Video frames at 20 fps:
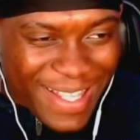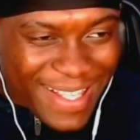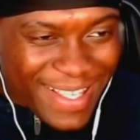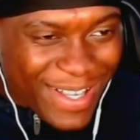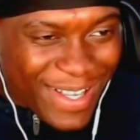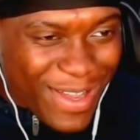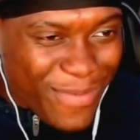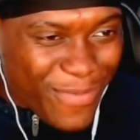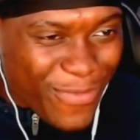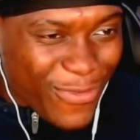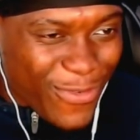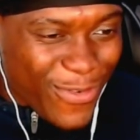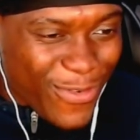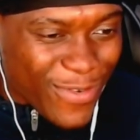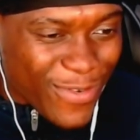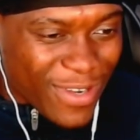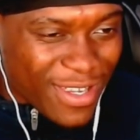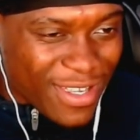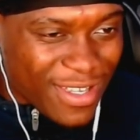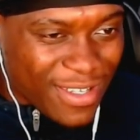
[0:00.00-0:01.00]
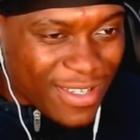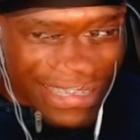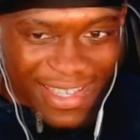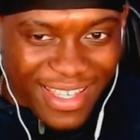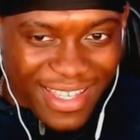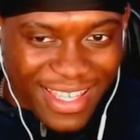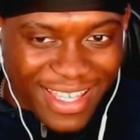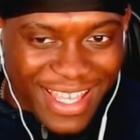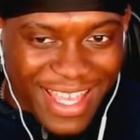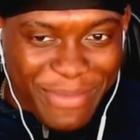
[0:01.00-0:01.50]
to come through.
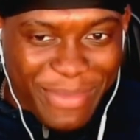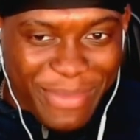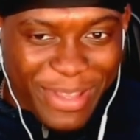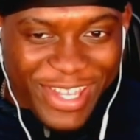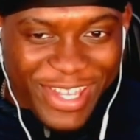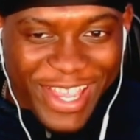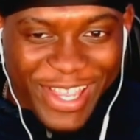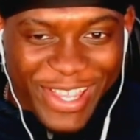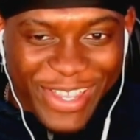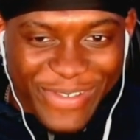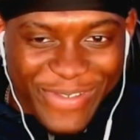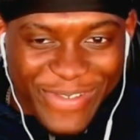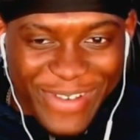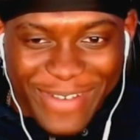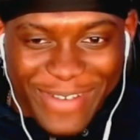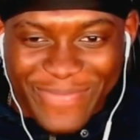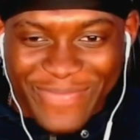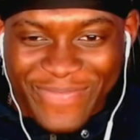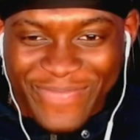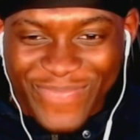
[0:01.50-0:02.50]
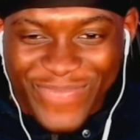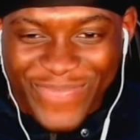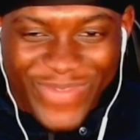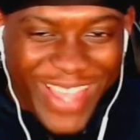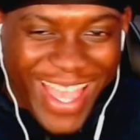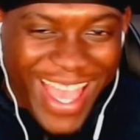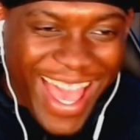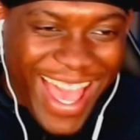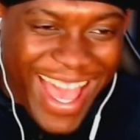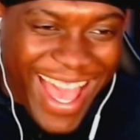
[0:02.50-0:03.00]
I'm a shank you, fam.
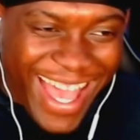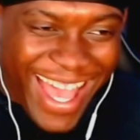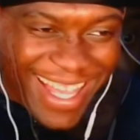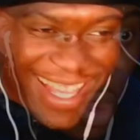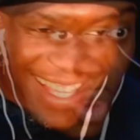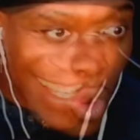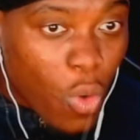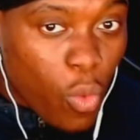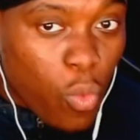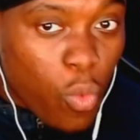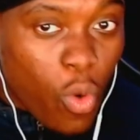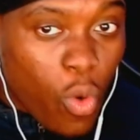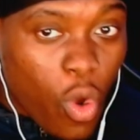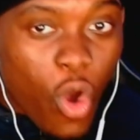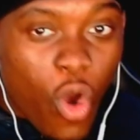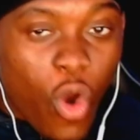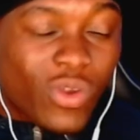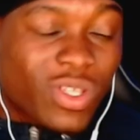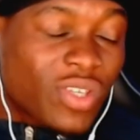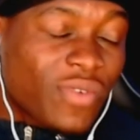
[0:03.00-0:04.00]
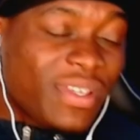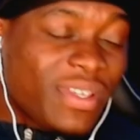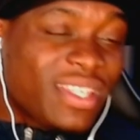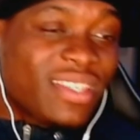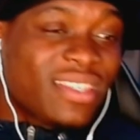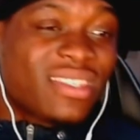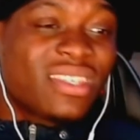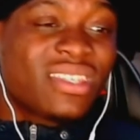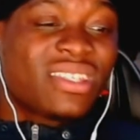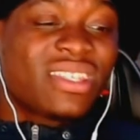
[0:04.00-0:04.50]
Whoa. So he
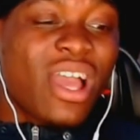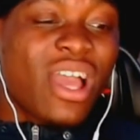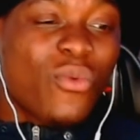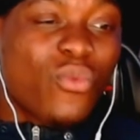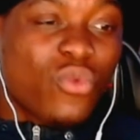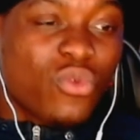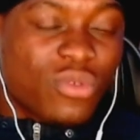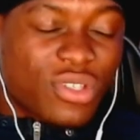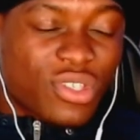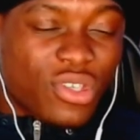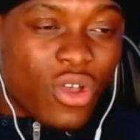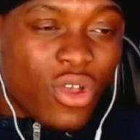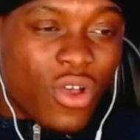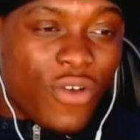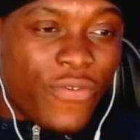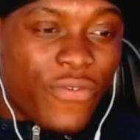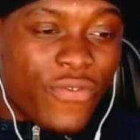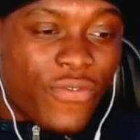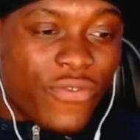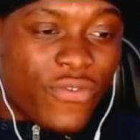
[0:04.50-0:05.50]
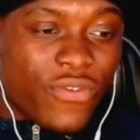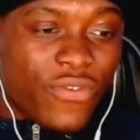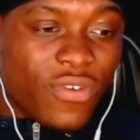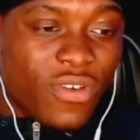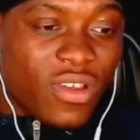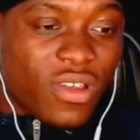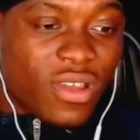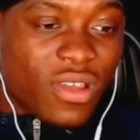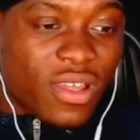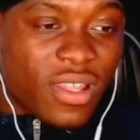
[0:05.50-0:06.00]
just did that and walked off?
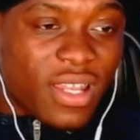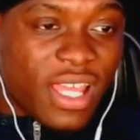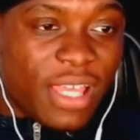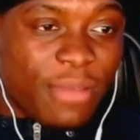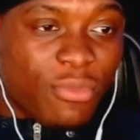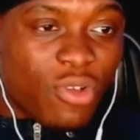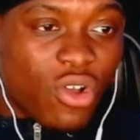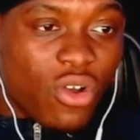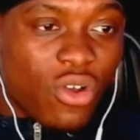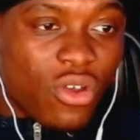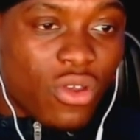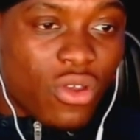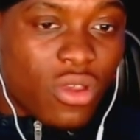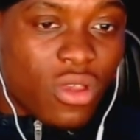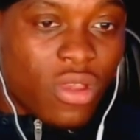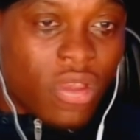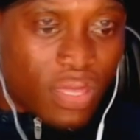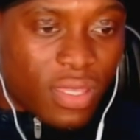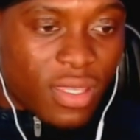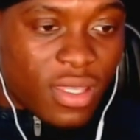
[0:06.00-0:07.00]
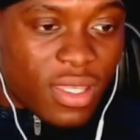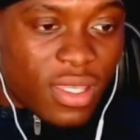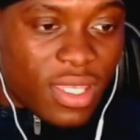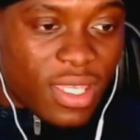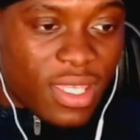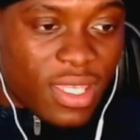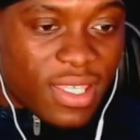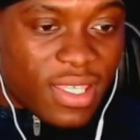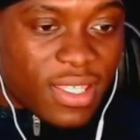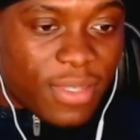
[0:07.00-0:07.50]
Let him go.
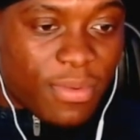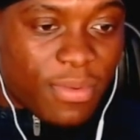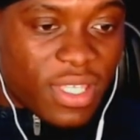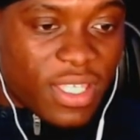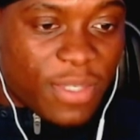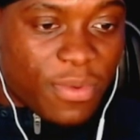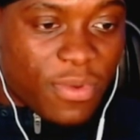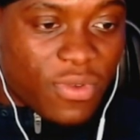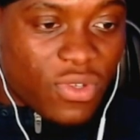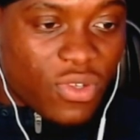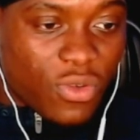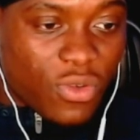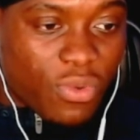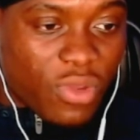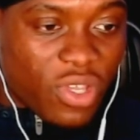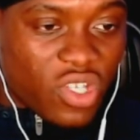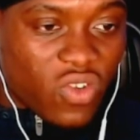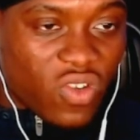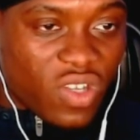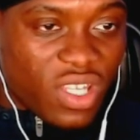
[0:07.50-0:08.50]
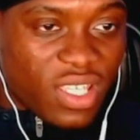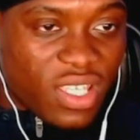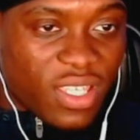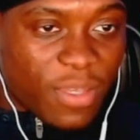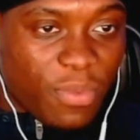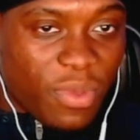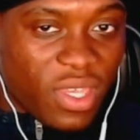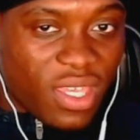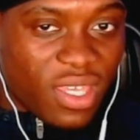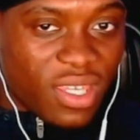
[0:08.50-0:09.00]
He sensed my spiritual pressure and
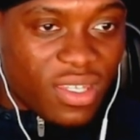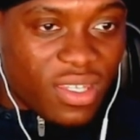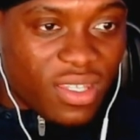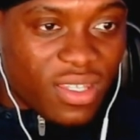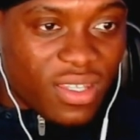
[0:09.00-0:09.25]
disappeared.